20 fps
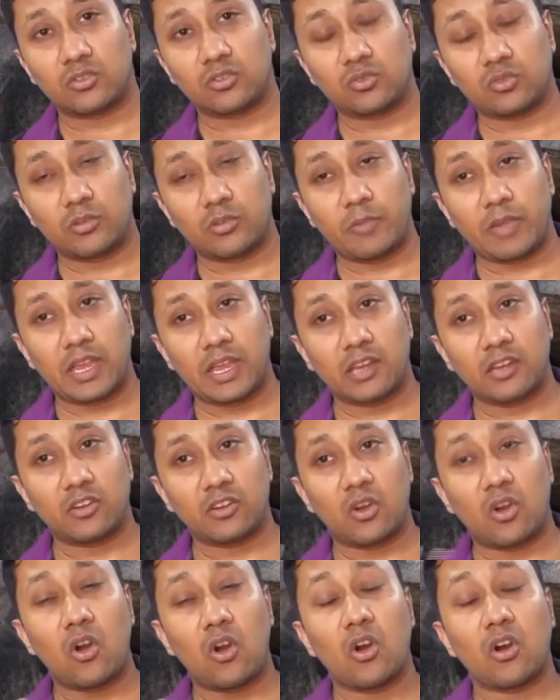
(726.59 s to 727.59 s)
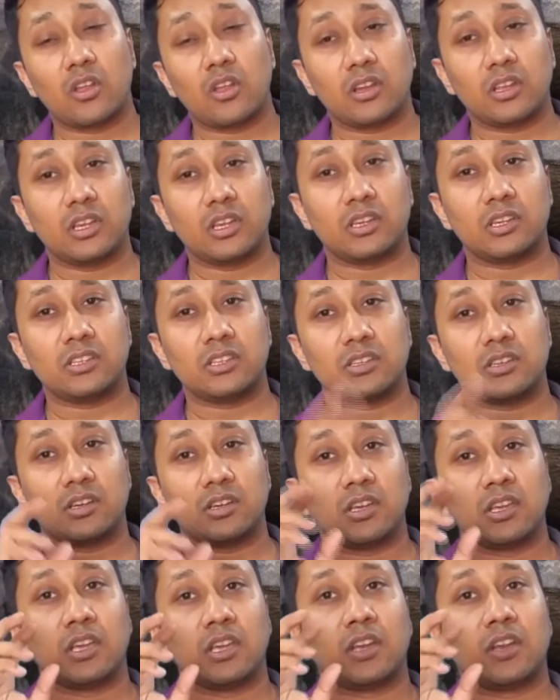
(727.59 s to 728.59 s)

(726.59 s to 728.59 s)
to the band or it is a